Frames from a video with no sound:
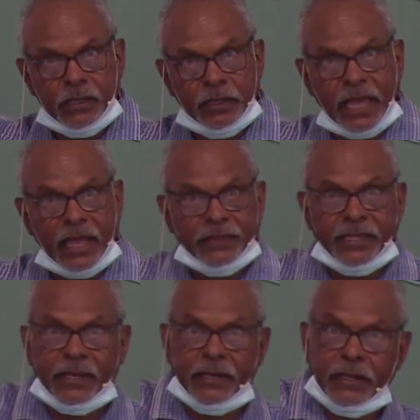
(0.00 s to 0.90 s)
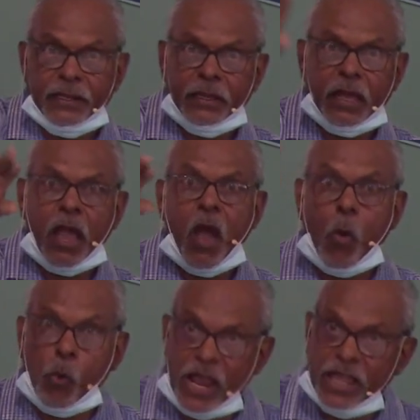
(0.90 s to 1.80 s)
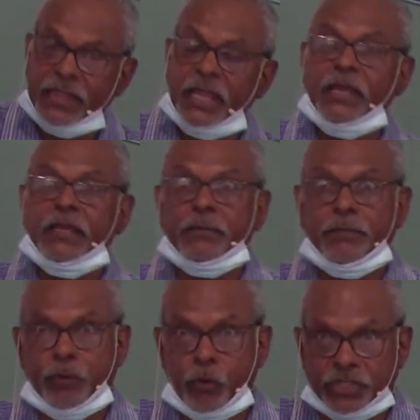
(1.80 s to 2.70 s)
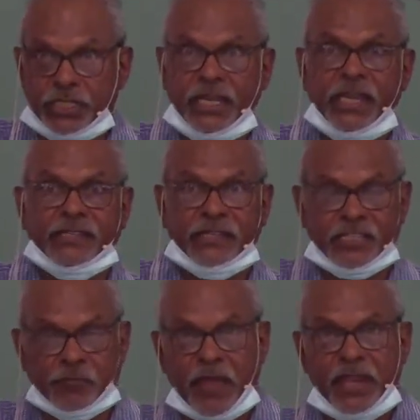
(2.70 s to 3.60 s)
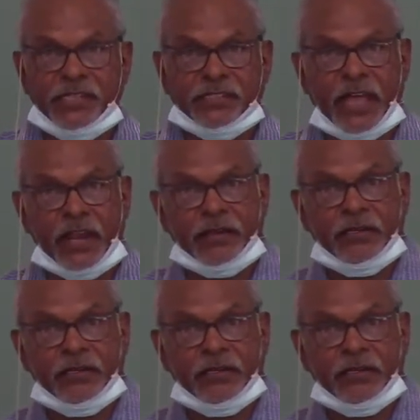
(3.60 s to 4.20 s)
Now then, when the Portuguese and the Spanish started